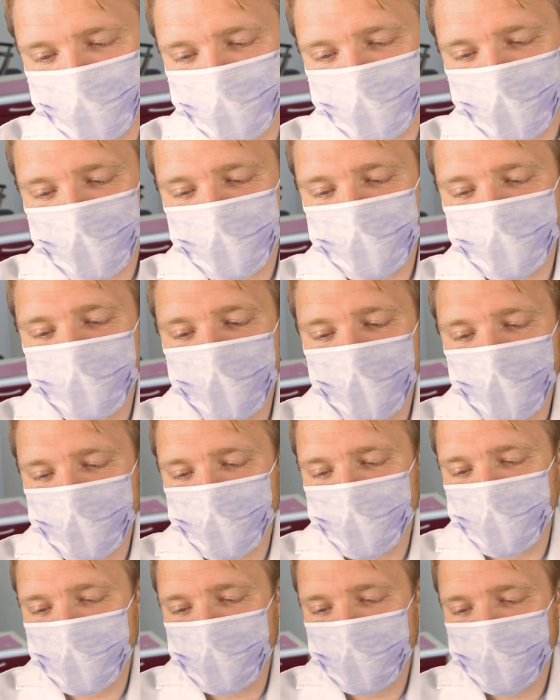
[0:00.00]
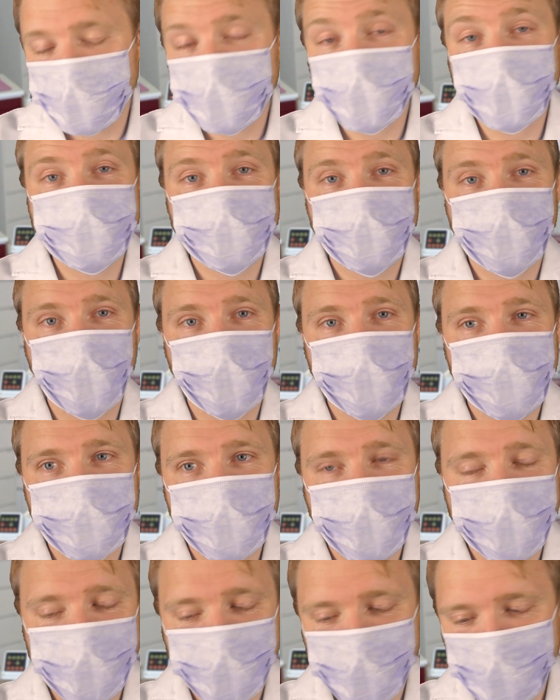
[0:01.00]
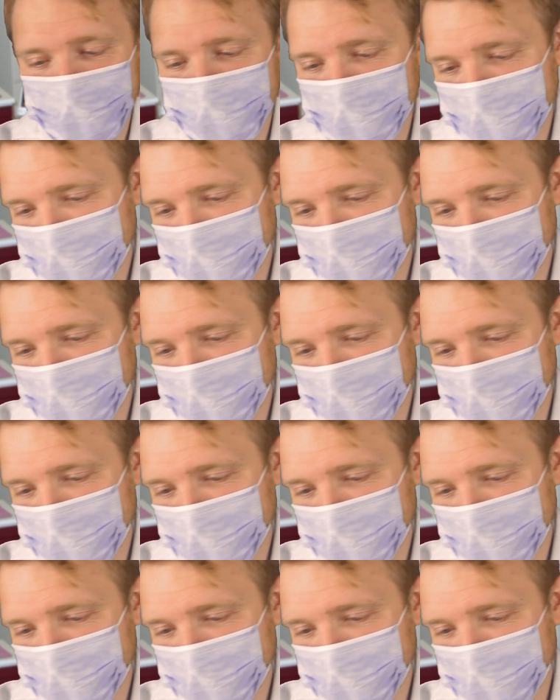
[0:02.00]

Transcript: friend of mine who I play squash with.